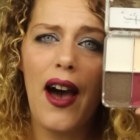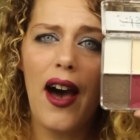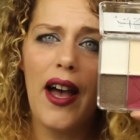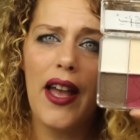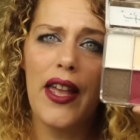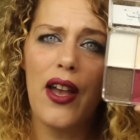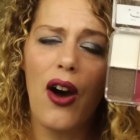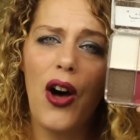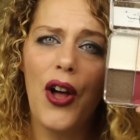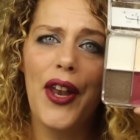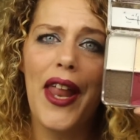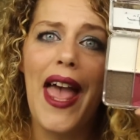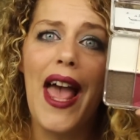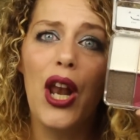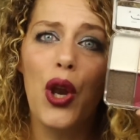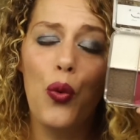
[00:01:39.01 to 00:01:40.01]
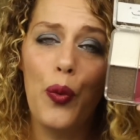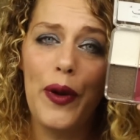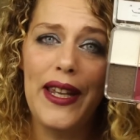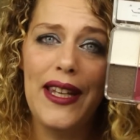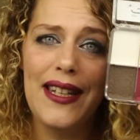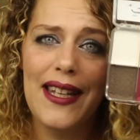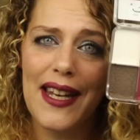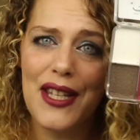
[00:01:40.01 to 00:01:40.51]
eye on
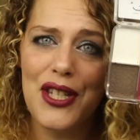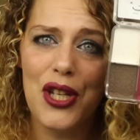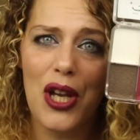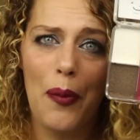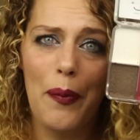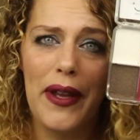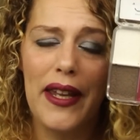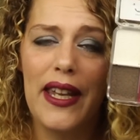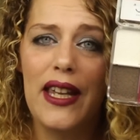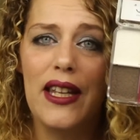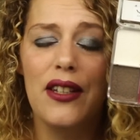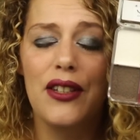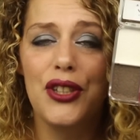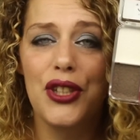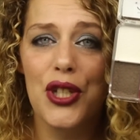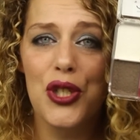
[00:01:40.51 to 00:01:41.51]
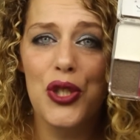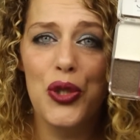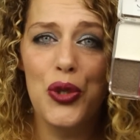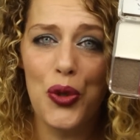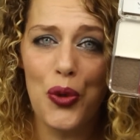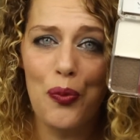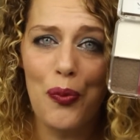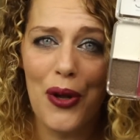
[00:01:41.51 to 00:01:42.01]
Halloween that is coming in just
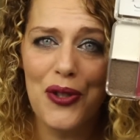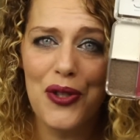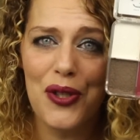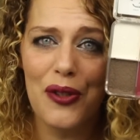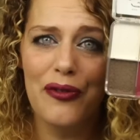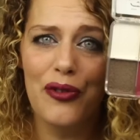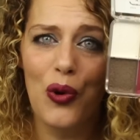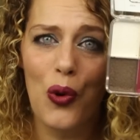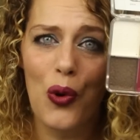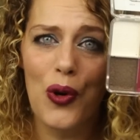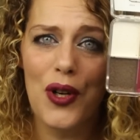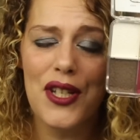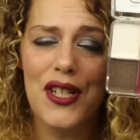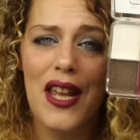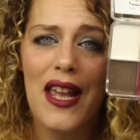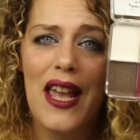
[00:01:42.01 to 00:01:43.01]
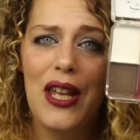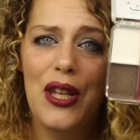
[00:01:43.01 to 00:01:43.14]
2 months, of course.